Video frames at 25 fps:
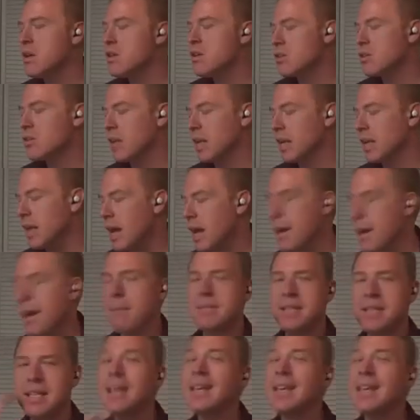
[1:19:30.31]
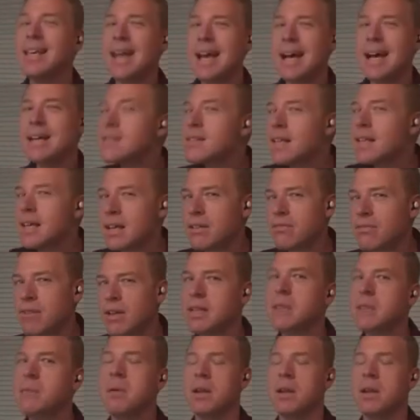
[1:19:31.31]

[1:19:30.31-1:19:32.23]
So like I, am saying yes, like inflected,